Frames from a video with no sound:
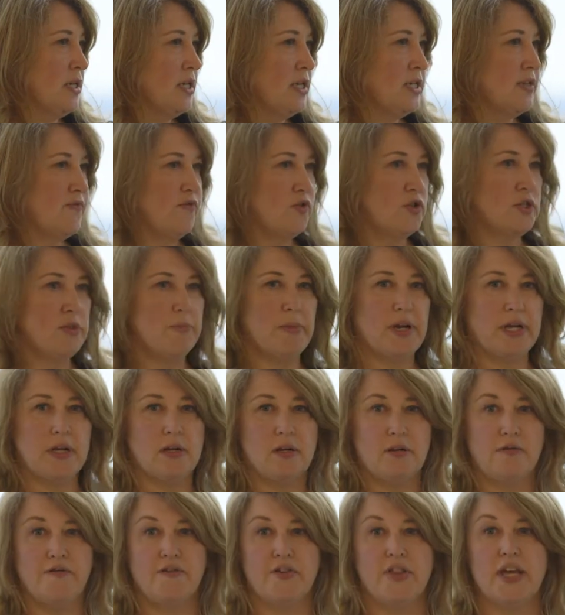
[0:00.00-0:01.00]
is
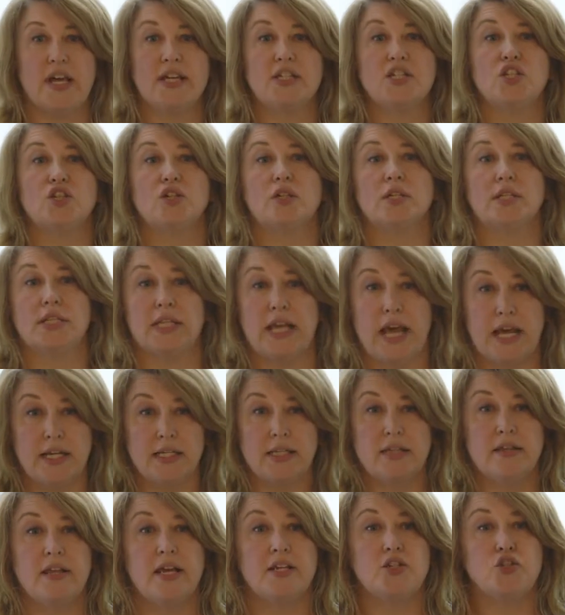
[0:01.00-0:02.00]
fundamental for their
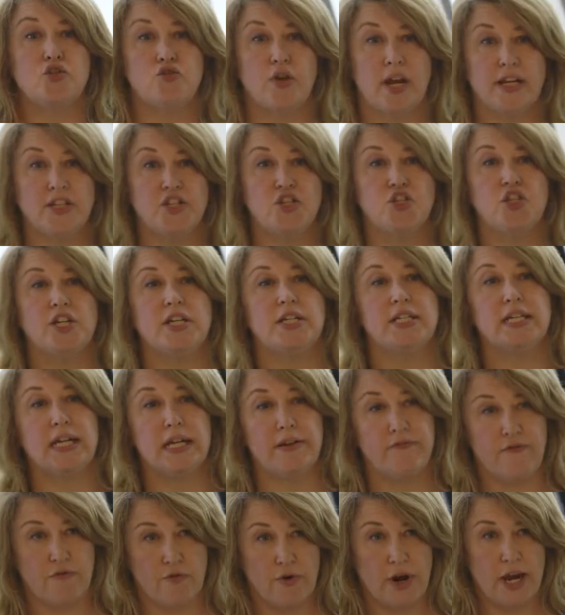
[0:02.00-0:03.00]
success and their strategy
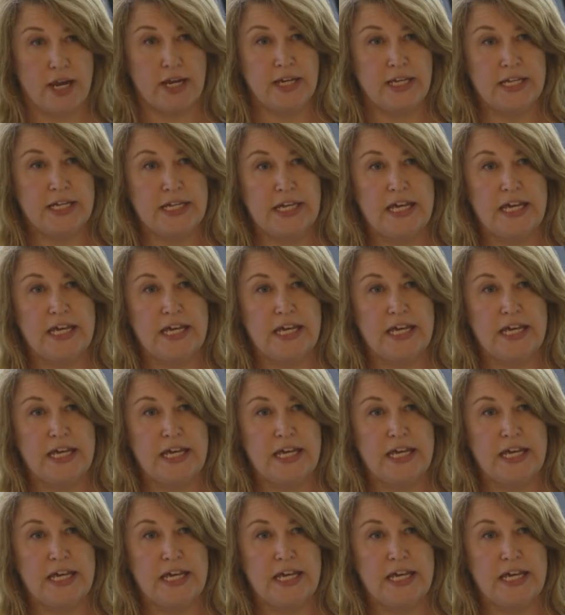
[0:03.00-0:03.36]
delivery,